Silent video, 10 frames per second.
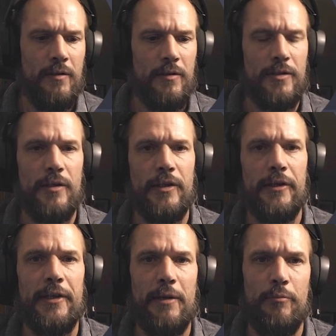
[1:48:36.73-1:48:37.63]
So now
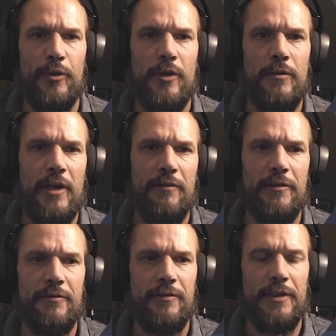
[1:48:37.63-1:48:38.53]
that I broke
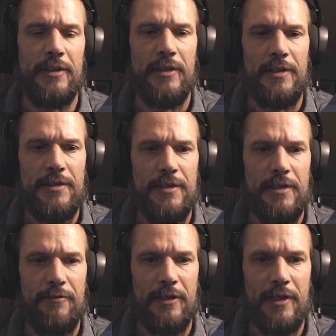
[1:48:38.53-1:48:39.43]
everything, let's see
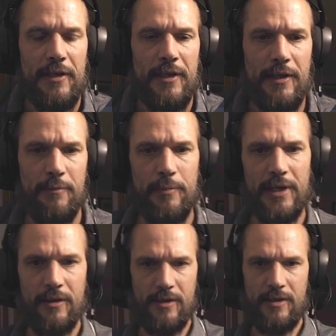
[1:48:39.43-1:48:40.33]
if I can get it
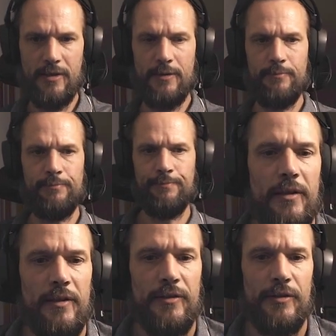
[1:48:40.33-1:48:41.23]
back to
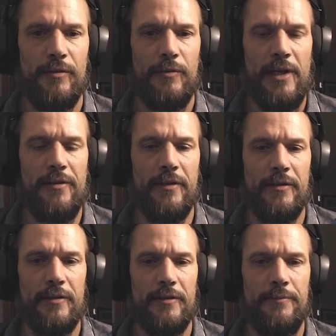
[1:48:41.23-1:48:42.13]

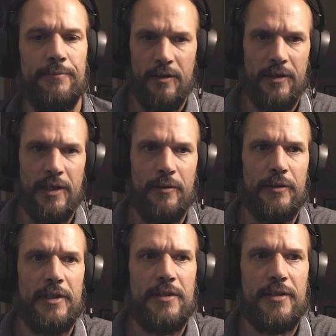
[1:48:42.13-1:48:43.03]
render. Now
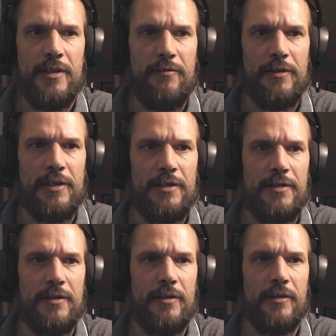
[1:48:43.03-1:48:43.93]

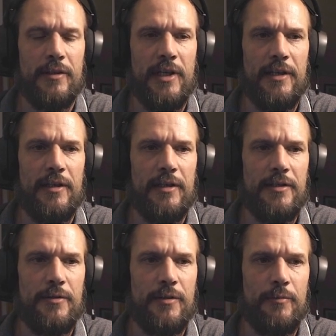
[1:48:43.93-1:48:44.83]
getting
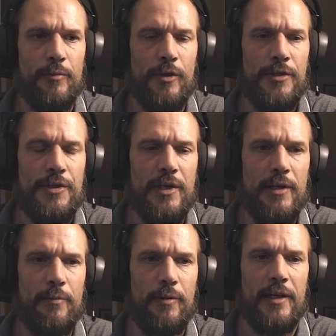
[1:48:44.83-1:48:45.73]
this board
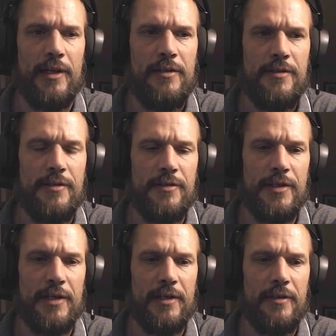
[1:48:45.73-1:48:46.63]
shape instance
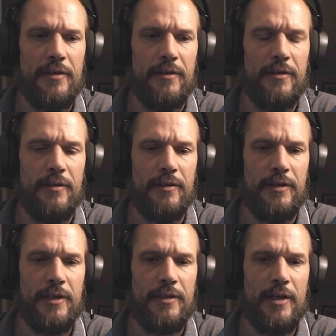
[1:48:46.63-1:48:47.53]
here,
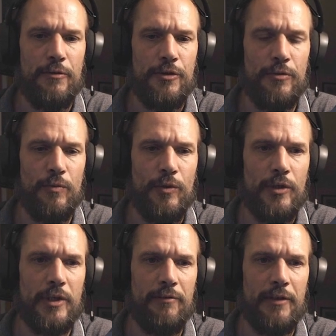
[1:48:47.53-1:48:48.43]
that now should
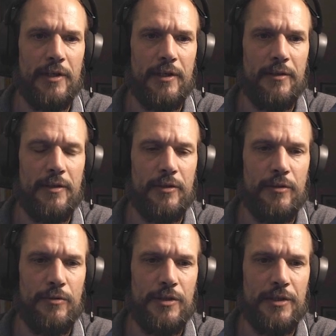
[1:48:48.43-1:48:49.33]
work if I didn't
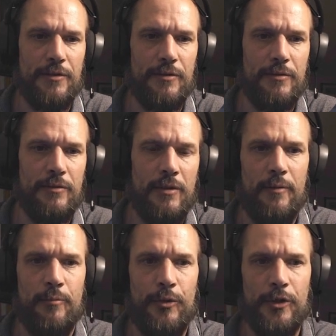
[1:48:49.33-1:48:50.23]
use it to
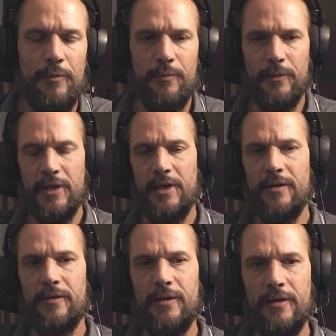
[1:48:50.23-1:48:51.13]
put them here,